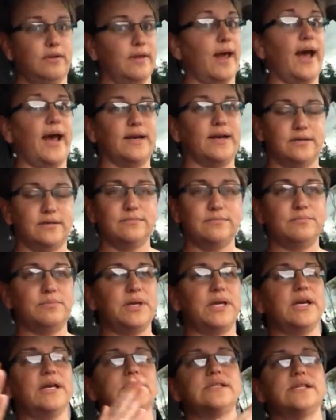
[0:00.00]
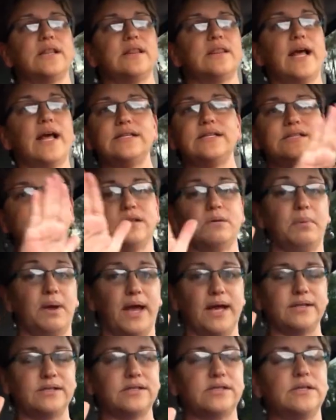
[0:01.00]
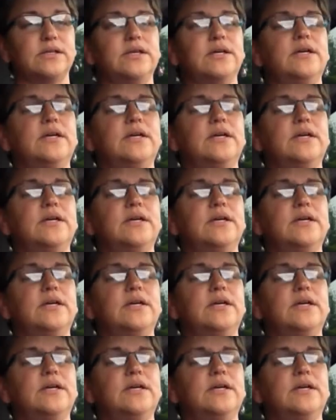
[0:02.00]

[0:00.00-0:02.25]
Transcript: that, because that's the best.